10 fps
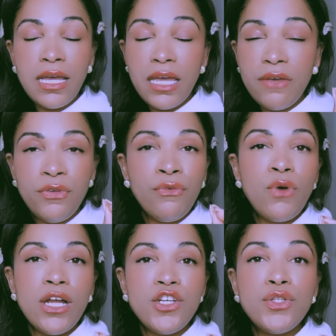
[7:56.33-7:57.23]
if you've
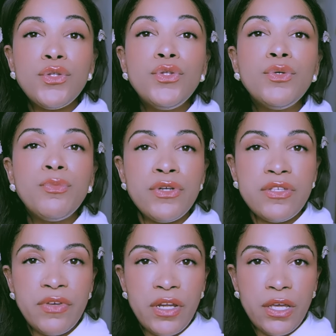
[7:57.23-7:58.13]
watched numerous
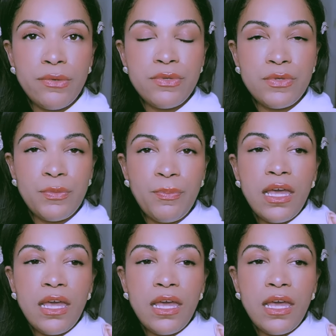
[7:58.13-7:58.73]
videos,